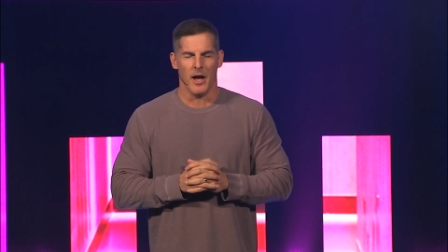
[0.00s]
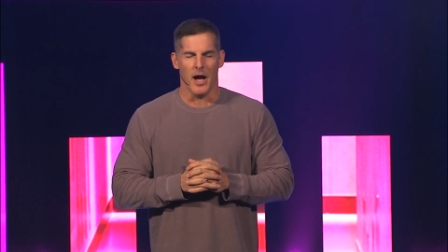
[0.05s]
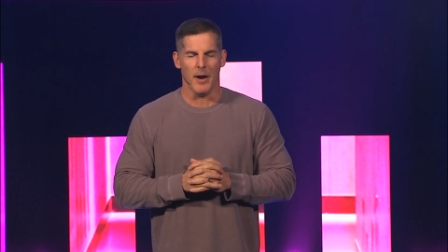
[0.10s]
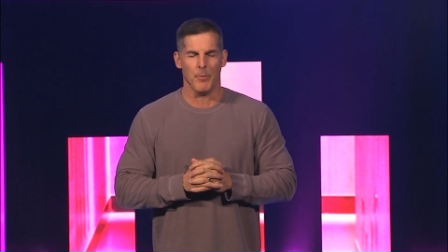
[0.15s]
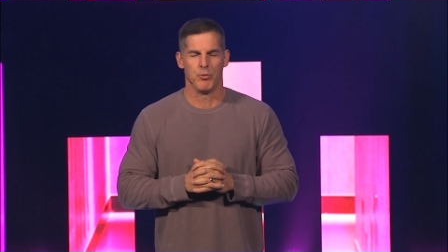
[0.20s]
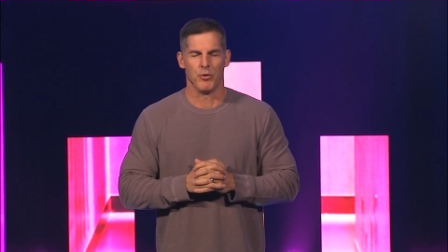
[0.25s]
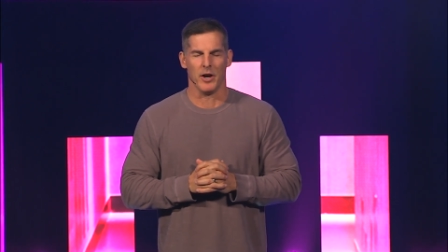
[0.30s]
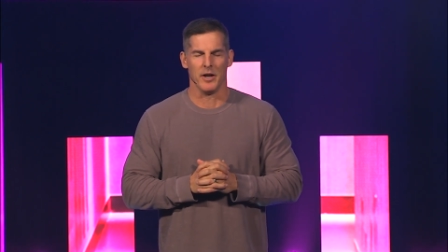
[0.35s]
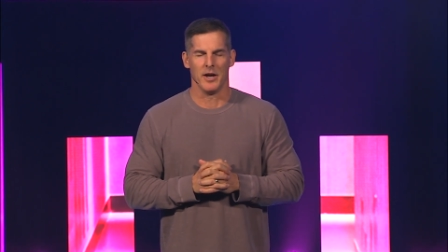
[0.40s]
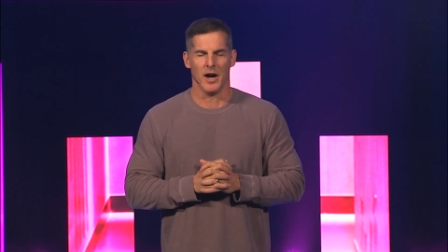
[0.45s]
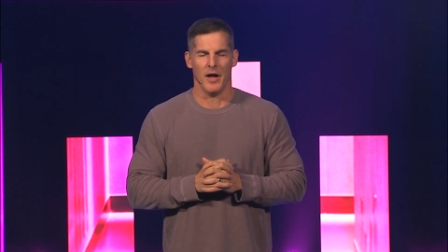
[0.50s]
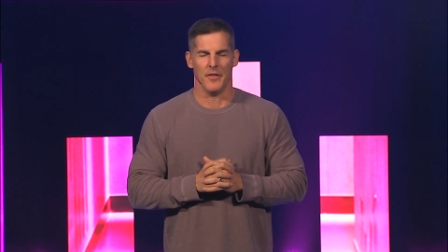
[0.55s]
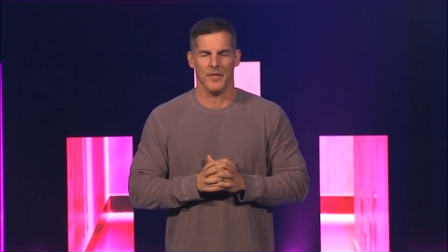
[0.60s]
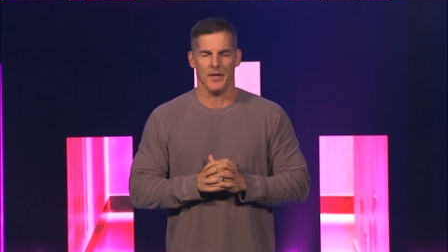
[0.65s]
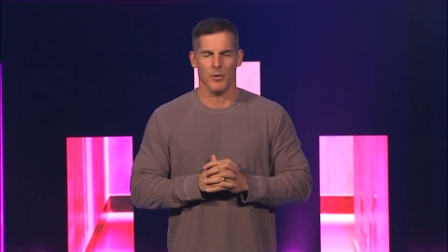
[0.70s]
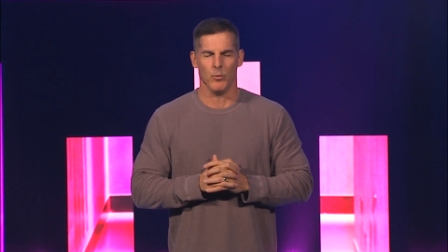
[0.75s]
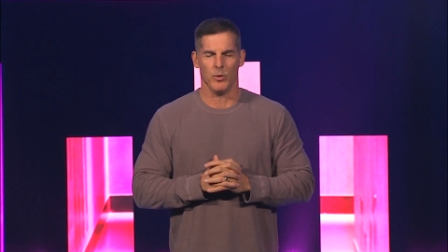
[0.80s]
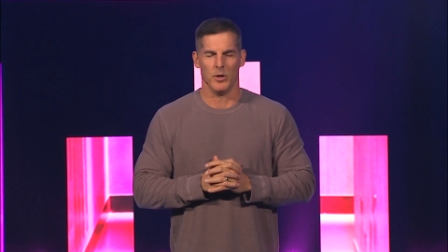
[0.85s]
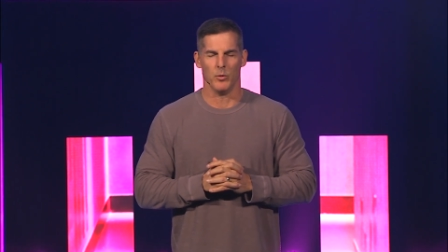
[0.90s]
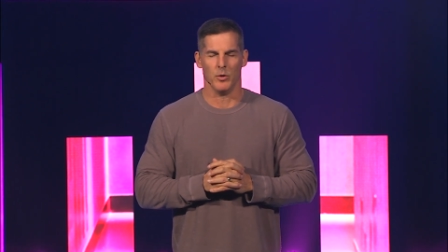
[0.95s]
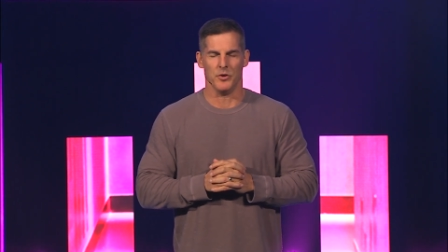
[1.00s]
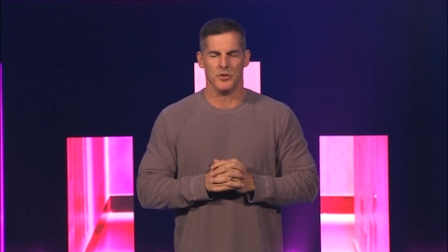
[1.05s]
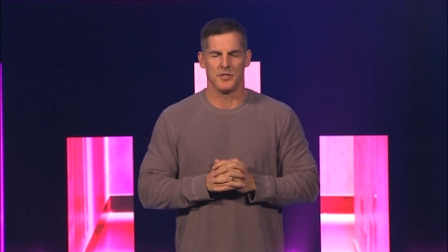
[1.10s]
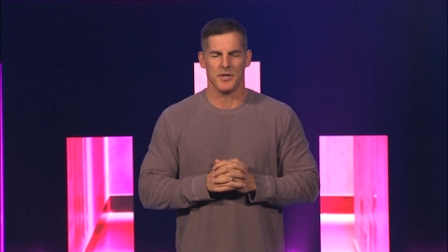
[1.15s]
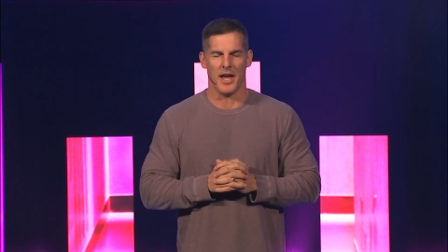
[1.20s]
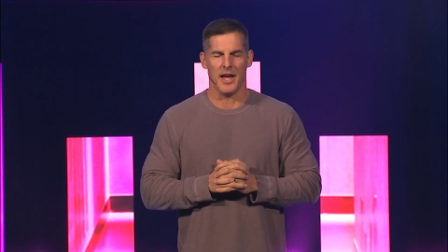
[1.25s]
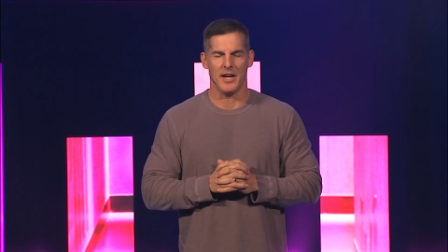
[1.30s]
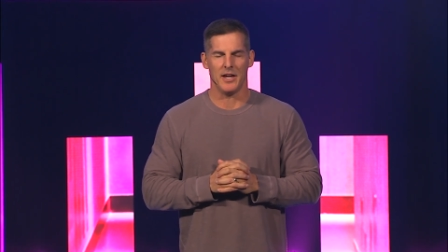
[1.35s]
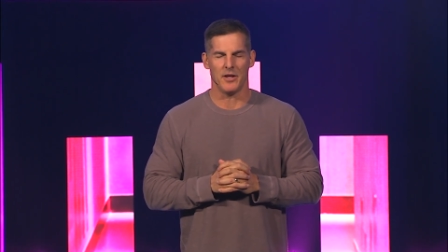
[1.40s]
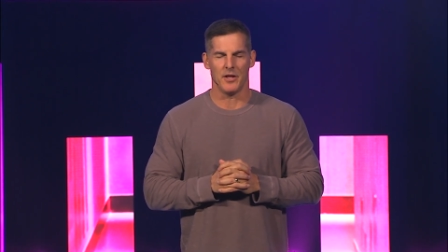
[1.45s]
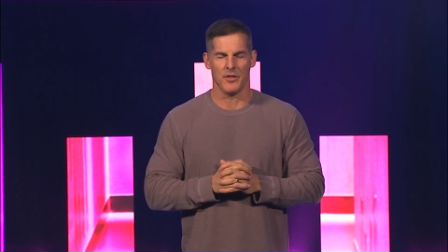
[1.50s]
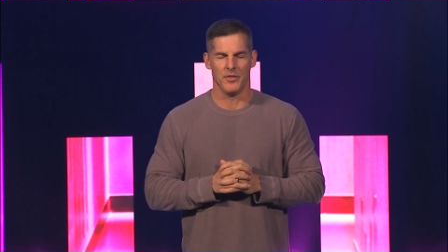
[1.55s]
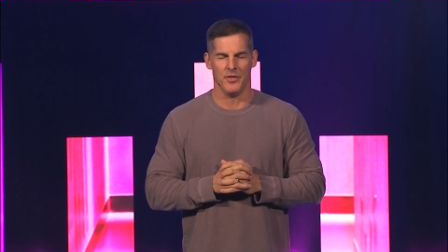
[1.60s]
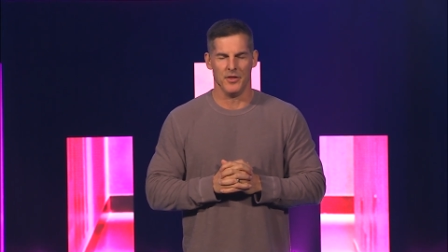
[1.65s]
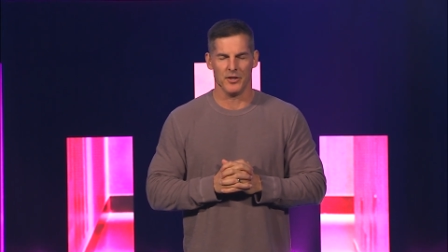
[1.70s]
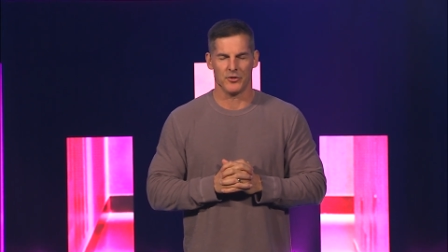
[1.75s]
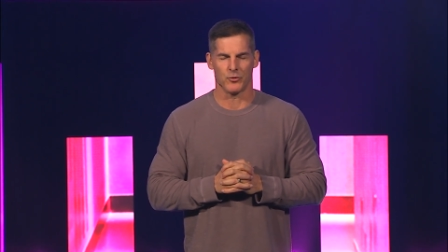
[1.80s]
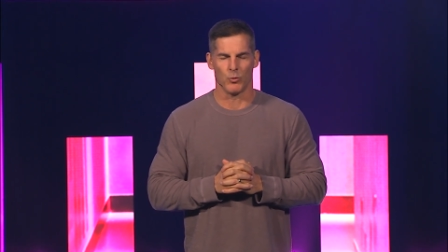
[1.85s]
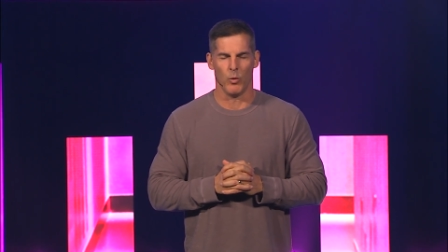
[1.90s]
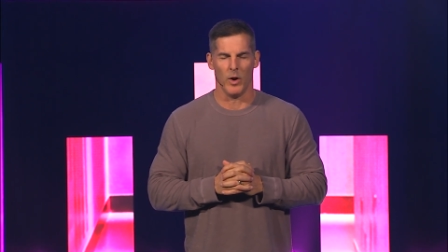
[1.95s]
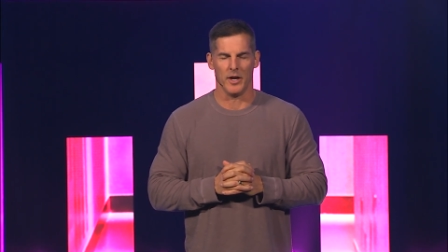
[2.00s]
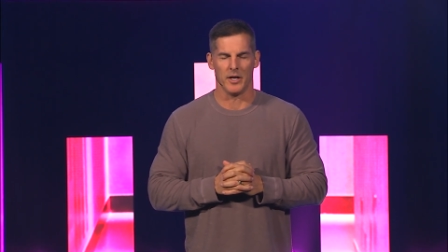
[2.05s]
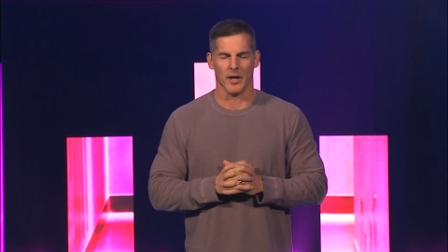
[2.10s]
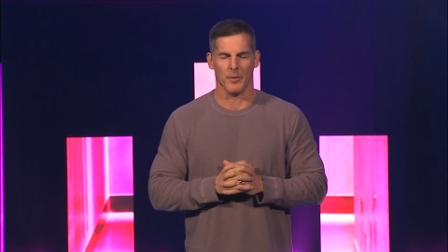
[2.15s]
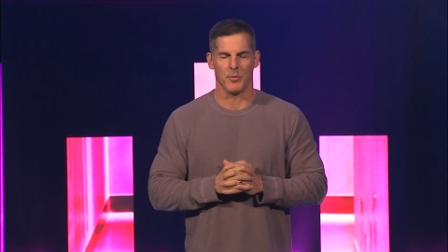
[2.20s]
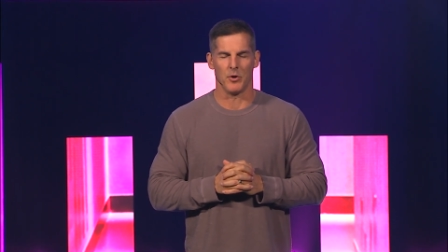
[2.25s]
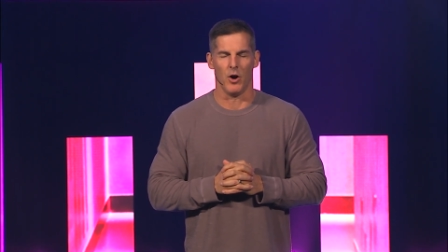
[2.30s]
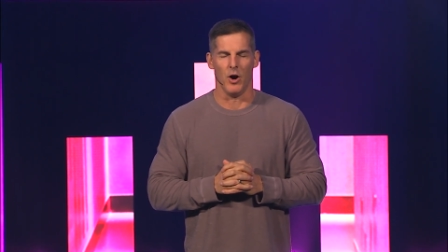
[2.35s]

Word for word: I pray, God, that we would take this wake up